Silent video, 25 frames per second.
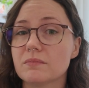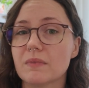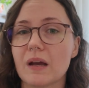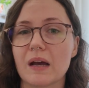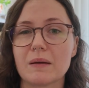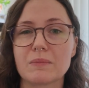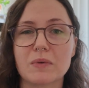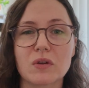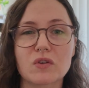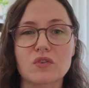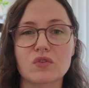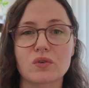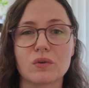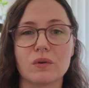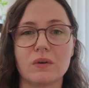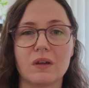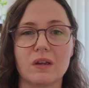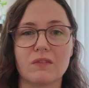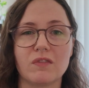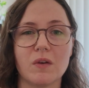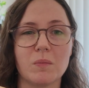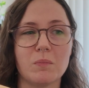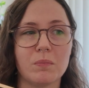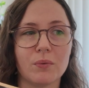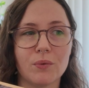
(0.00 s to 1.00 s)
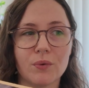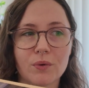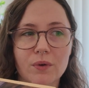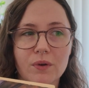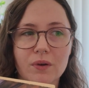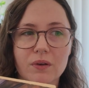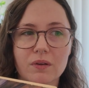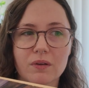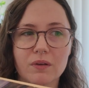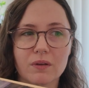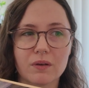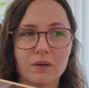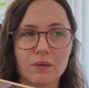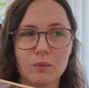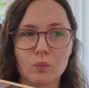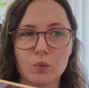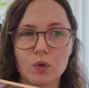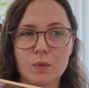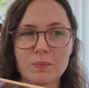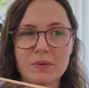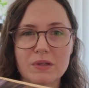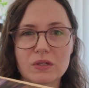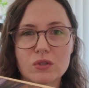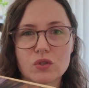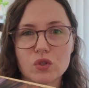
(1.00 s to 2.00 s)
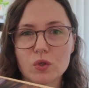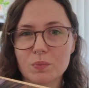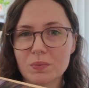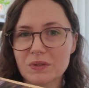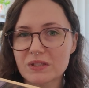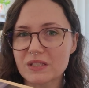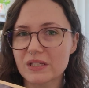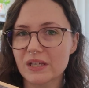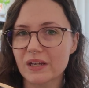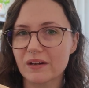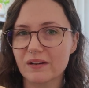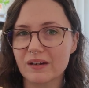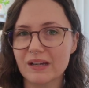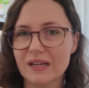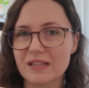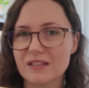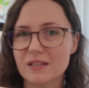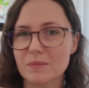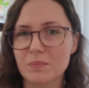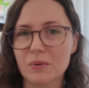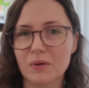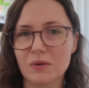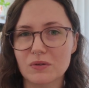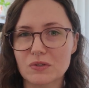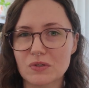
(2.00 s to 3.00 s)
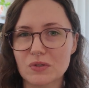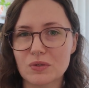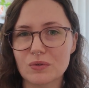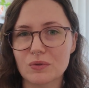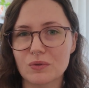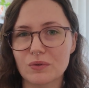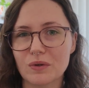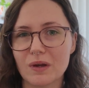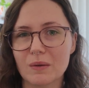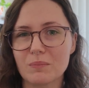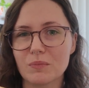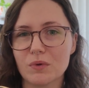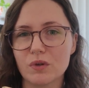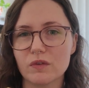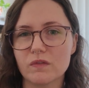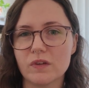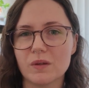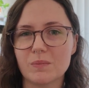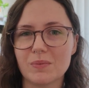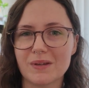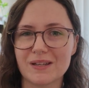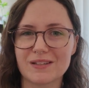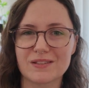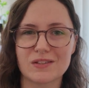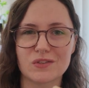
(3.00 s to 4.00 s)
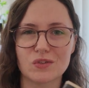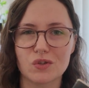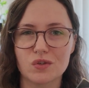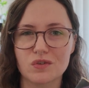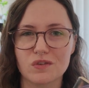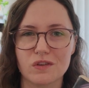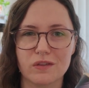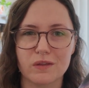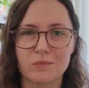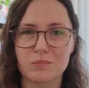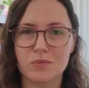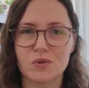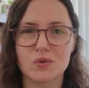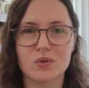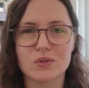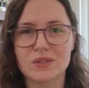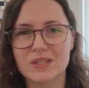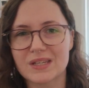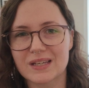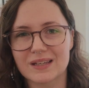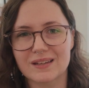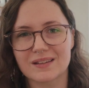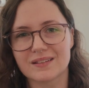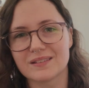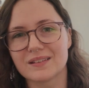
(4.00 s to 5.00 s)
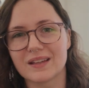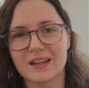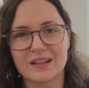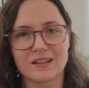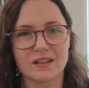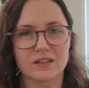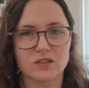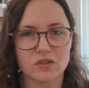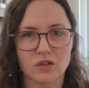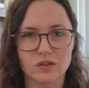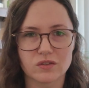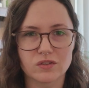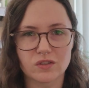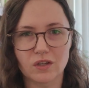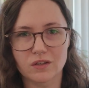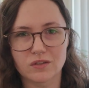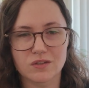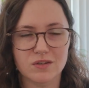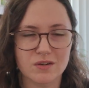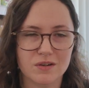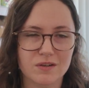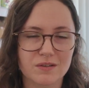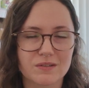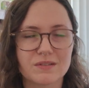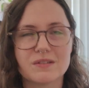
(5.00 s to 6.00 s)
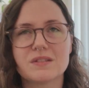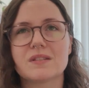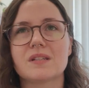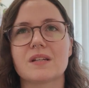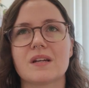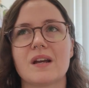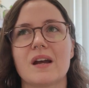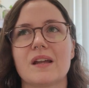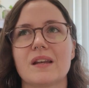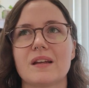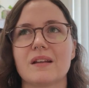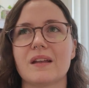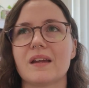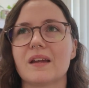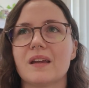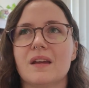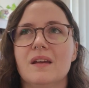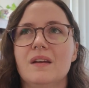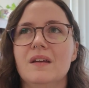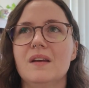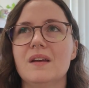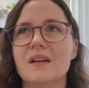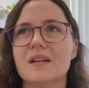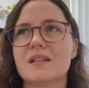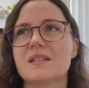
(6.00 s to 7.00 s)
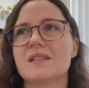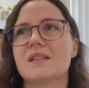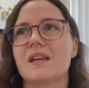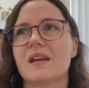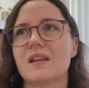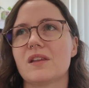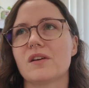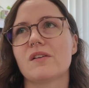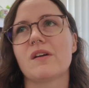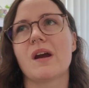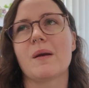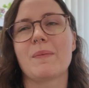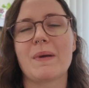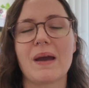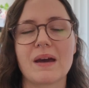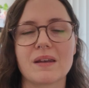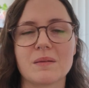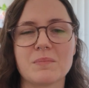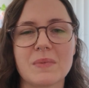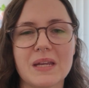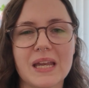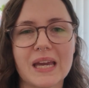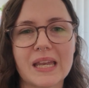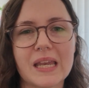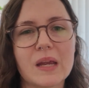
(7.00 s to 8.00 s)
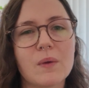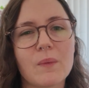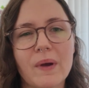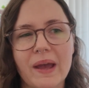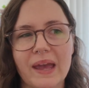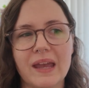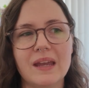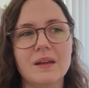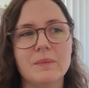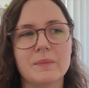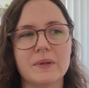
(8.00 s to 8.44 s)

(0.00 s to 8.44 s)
I'm not sure if a book would be super scary as opposed to a movie, because it's usually the music and like the dun dun duns that kind of like scare the crap out of me anyway.